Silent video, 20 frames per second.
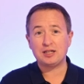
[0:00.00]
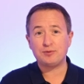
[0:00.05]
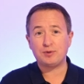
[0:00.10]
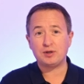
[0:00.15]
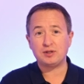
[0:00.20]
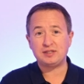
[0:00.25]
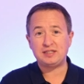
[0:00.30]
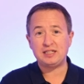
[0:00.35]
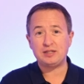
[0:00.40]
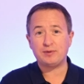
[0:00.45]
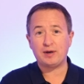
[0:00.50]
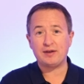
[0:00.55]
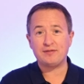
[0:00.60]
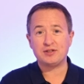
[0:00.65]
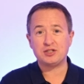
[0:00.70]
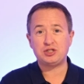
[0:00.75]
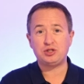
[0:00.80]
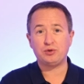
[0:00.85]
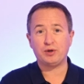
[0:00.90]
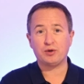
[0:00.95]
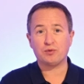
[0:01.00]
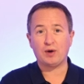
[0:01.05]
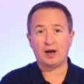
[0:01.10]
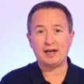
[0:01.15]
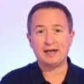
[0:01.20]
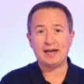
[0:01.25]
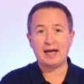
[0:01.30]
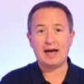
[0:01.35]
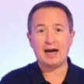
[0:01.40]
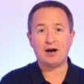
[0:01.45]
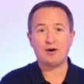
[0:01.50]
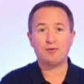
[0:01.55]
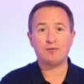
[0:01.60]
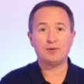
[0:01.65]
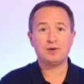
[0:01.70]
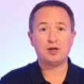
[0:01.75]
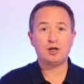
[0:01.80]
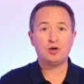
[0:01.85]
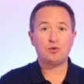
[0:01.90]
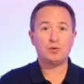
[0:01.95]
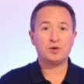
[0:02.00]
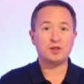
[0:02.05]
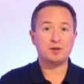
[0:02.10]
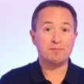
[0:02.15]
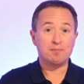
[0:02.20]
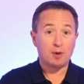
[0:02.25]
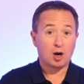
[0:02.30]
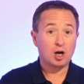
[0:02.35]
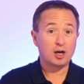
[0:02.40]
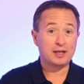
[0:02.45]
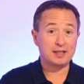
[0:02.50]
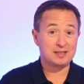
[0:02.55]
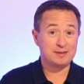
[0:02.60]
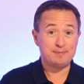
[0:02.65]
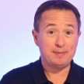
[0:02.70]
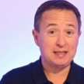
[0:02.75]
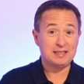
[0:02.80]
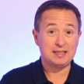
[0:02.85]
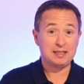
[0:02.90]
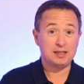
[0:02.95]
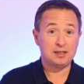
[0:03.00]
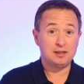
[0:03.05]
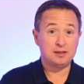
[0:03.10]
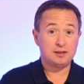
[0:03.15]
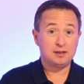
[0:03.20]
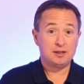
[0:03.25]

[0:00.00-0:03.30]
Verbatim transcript: what D-Wave is doing right now, what the market's missing,